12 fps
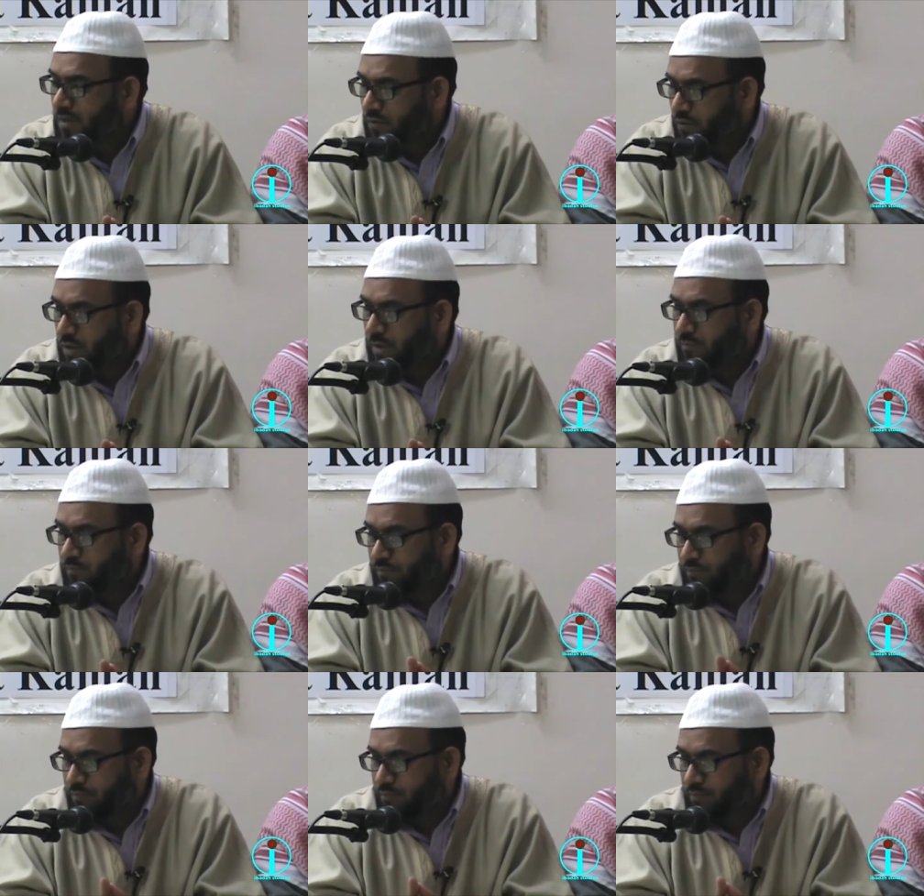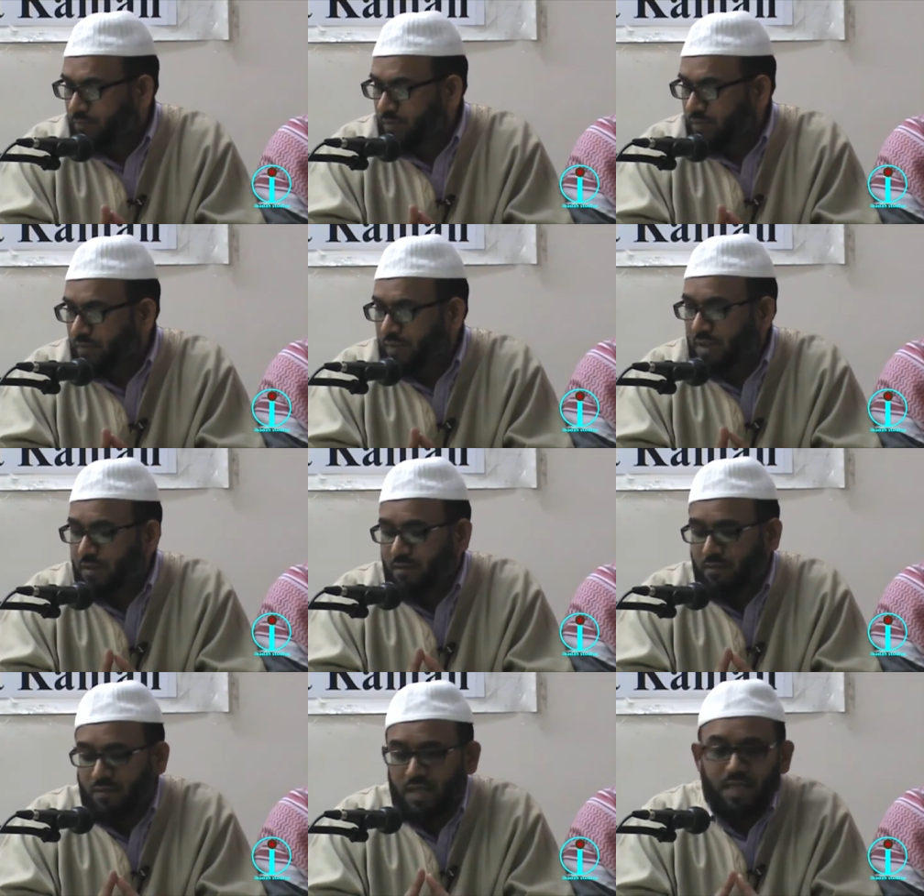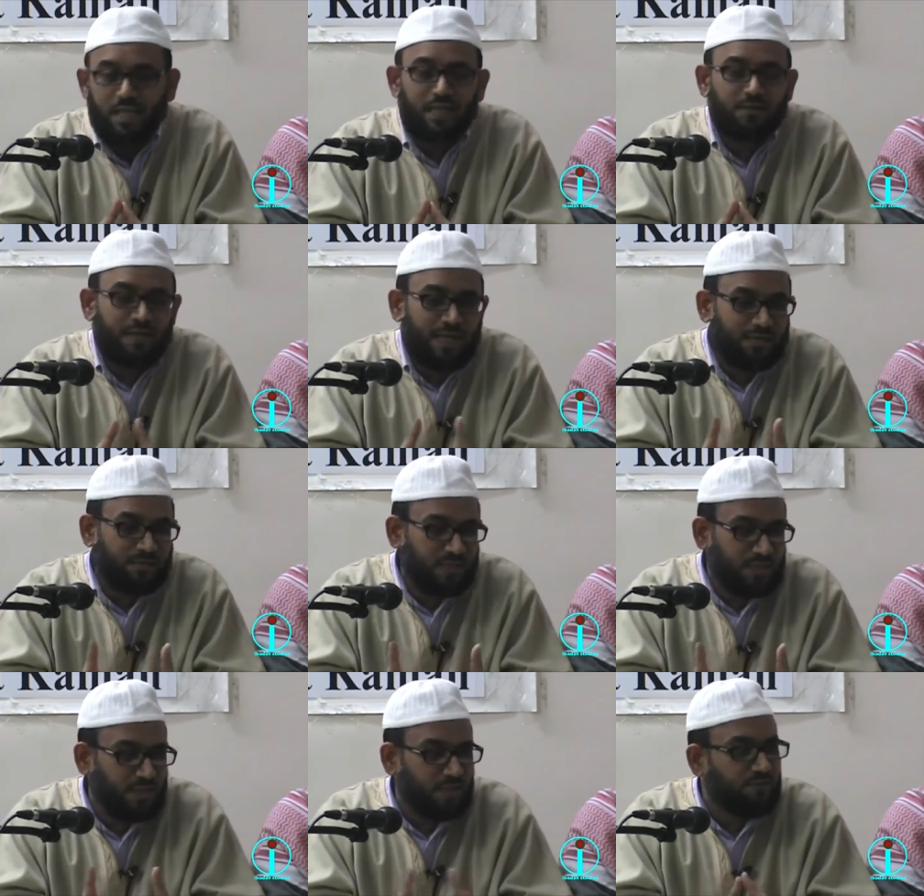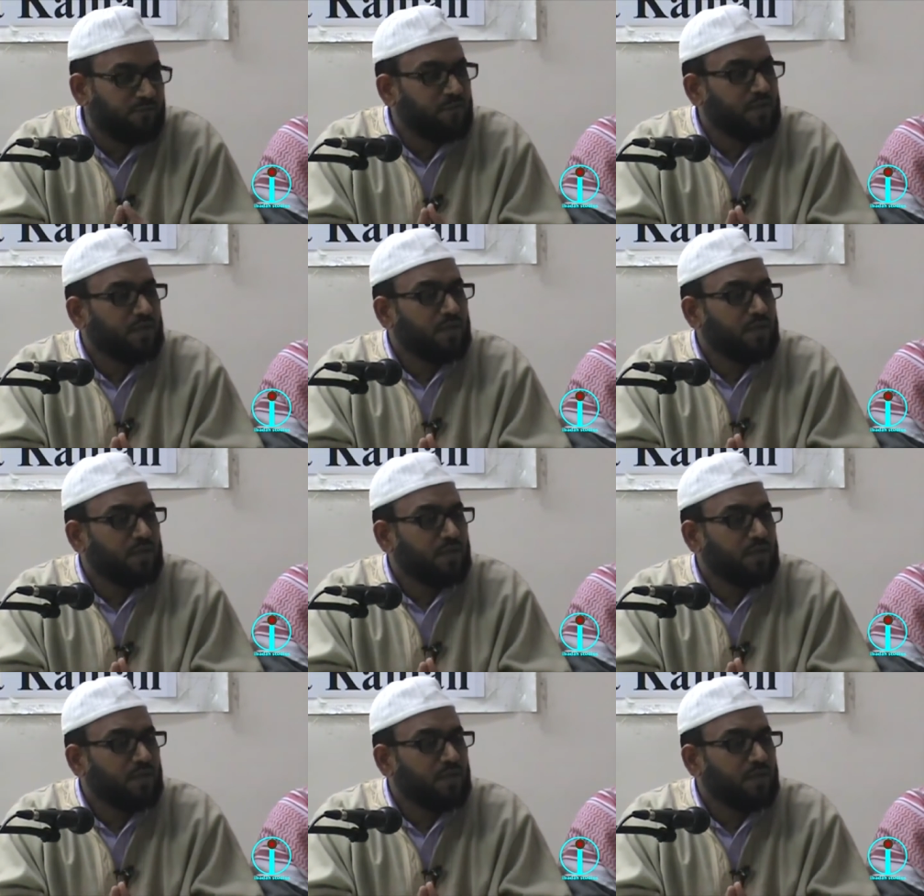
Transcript: So the, so the thing I like to ask myself,